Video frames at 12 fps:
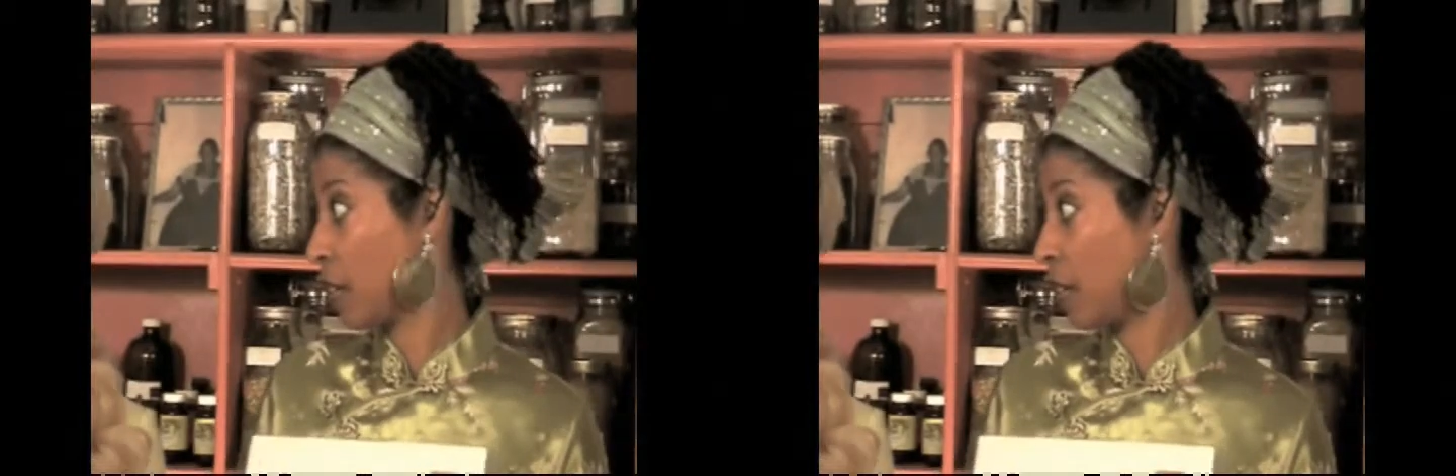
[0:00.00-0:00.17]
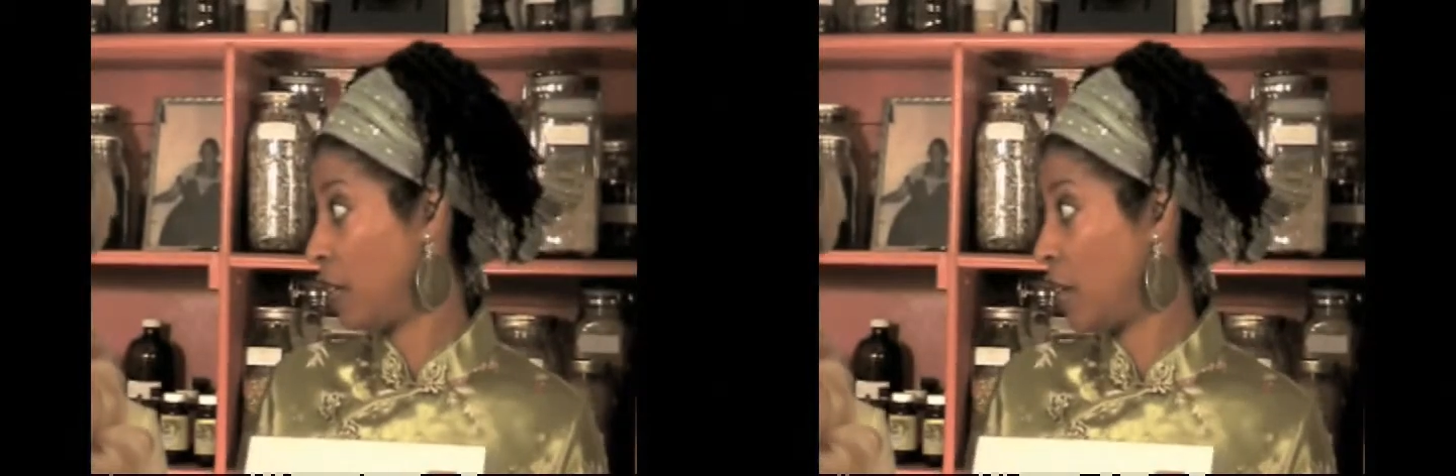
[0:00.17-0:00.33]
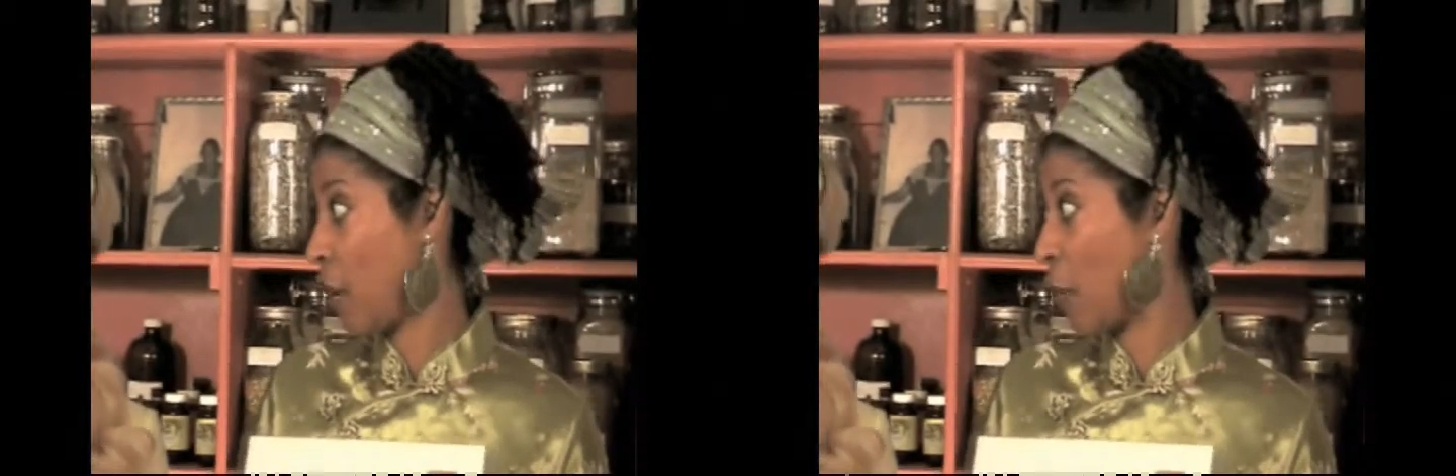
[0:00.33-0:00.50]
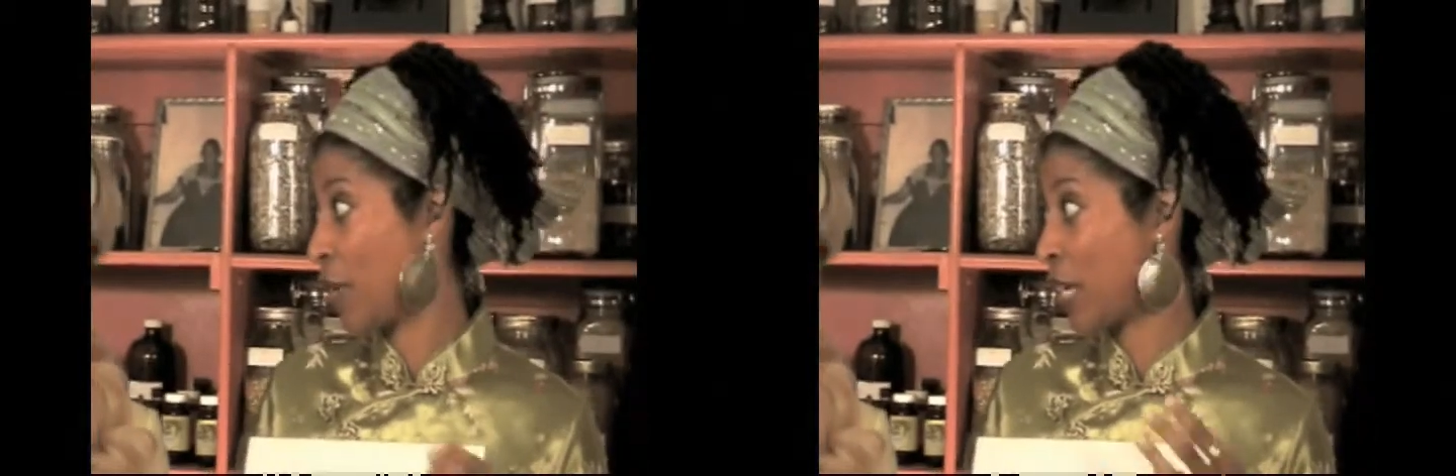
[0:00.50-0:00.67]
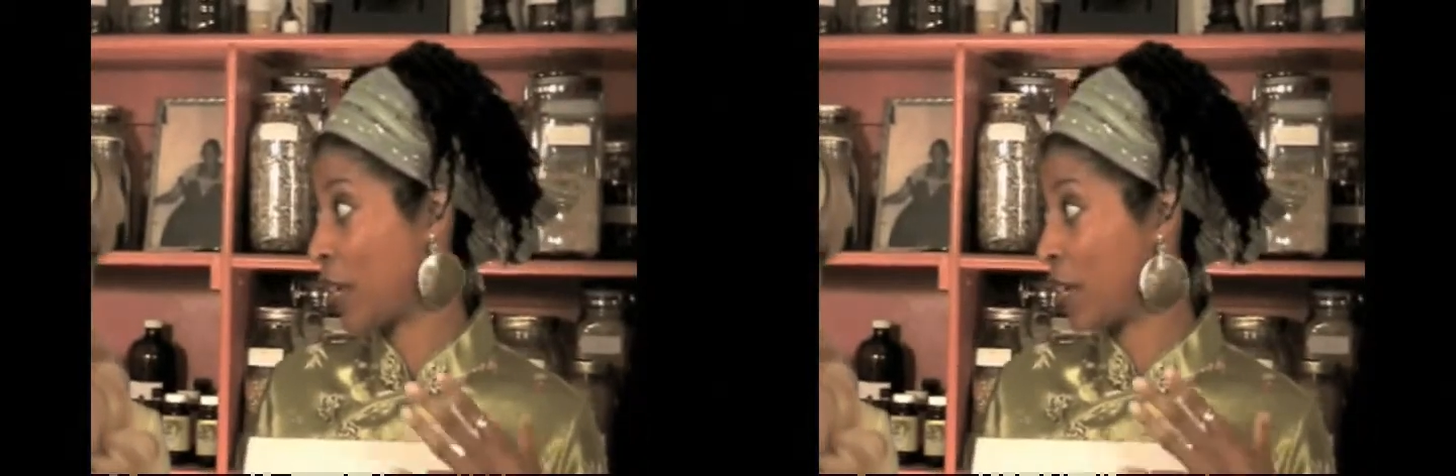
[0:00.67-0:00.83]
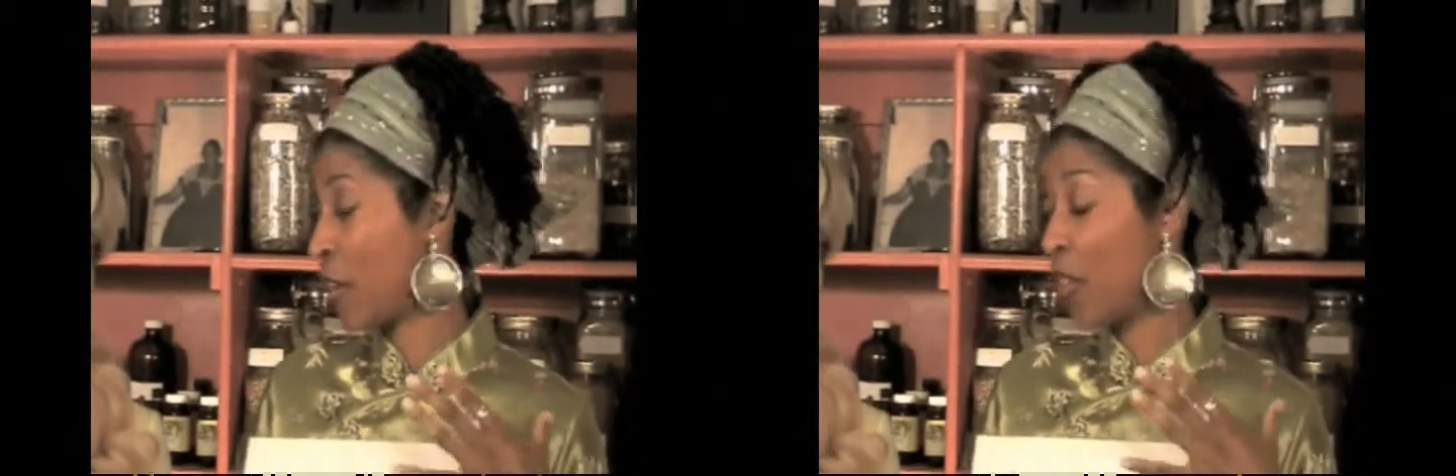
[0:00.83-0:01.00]
You know,
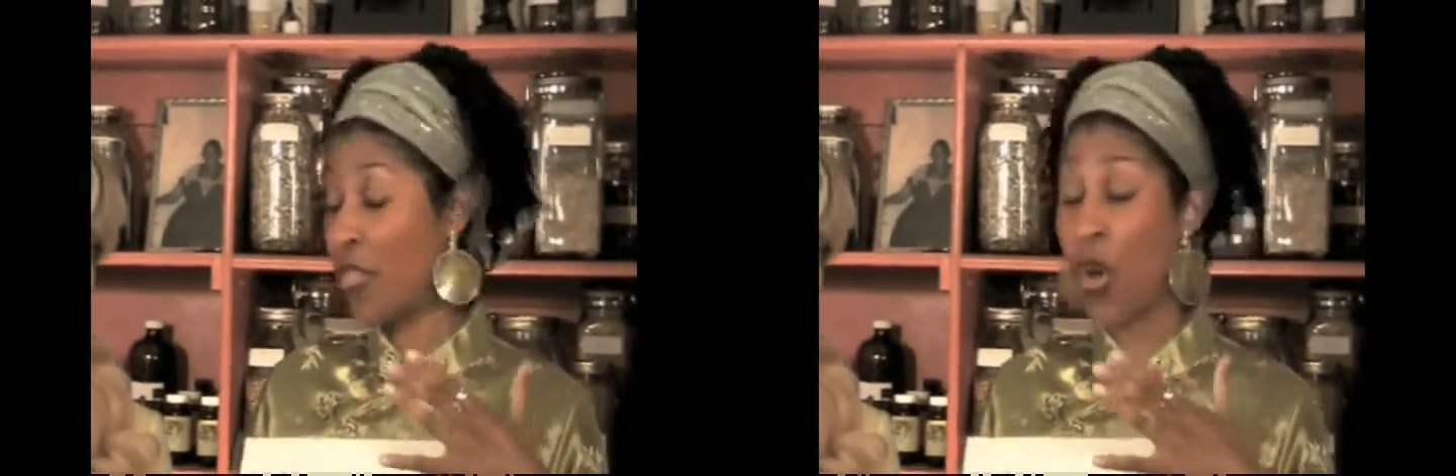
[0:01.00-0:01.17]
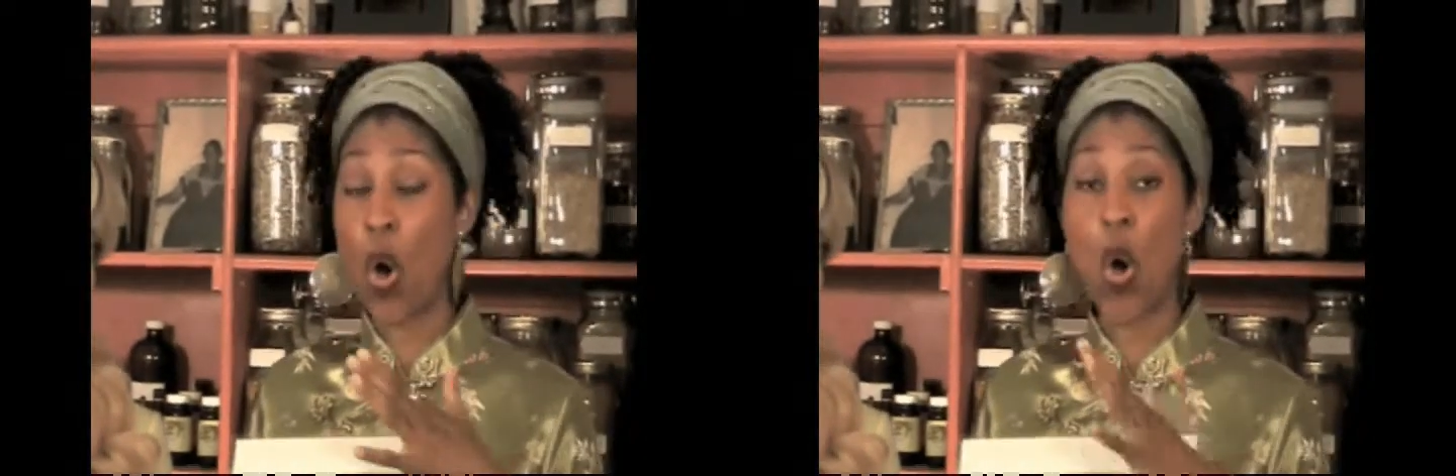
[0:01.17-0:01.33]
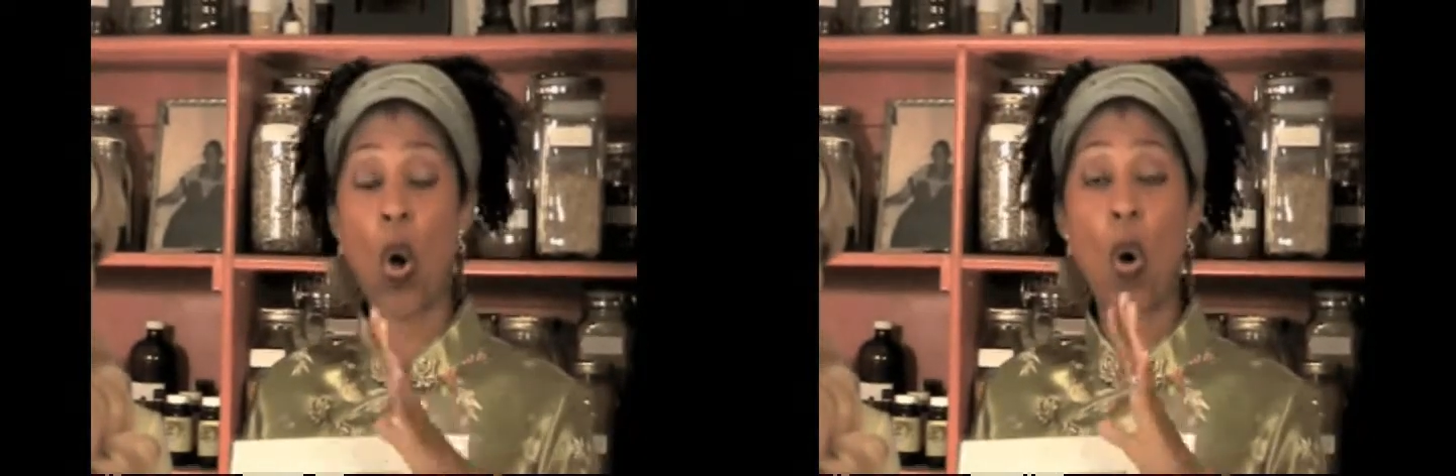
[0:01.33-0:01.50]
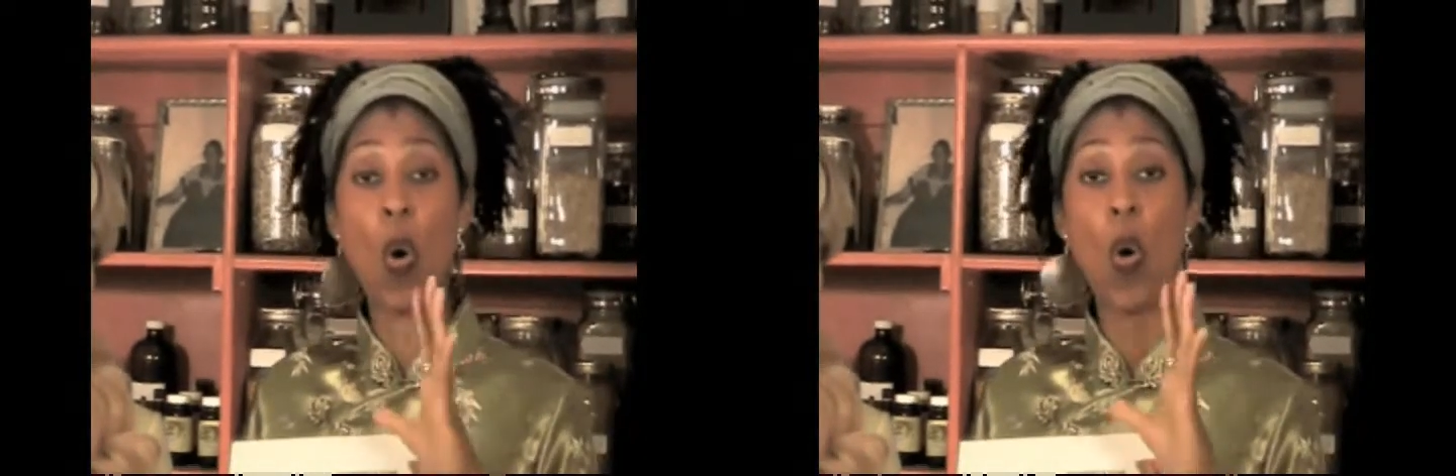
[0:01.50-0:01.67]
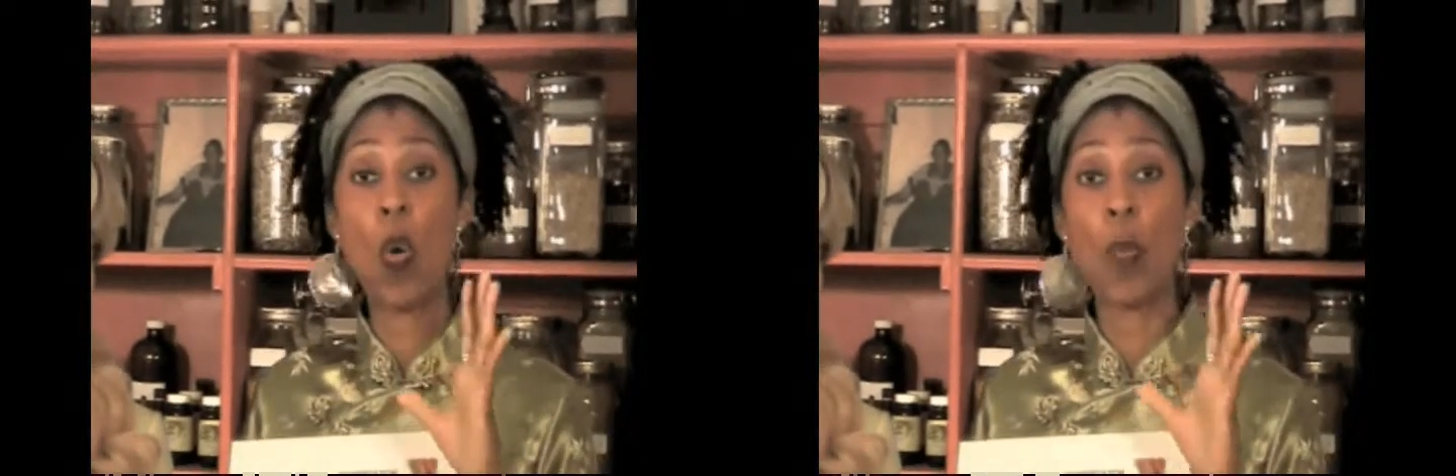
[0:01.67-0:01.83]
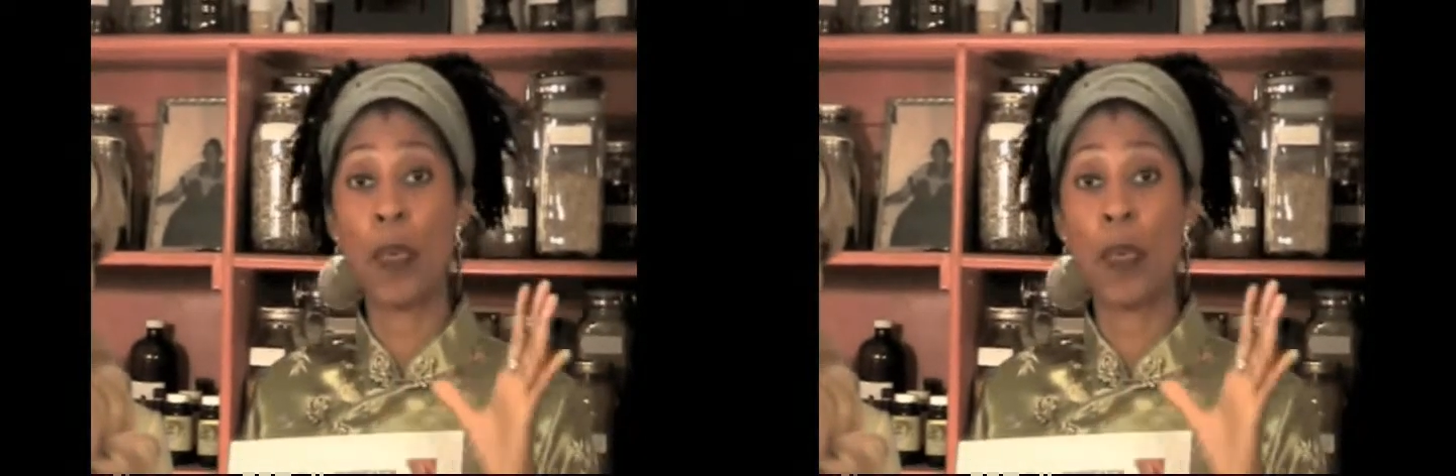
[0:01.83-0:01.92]
because the whole